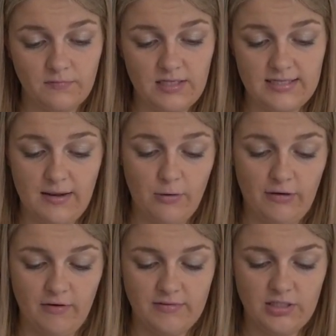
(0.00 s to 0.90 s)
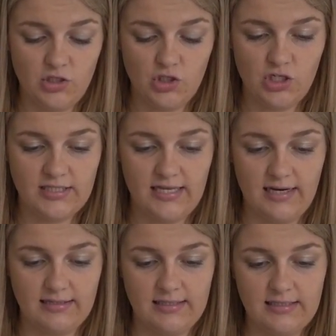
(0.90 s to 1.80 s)
the same one I've obviously just
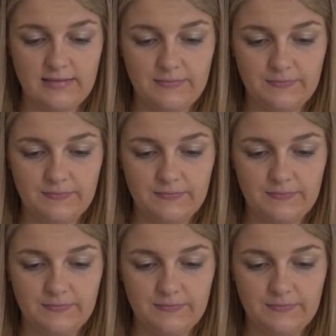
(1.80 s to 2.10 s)
edited.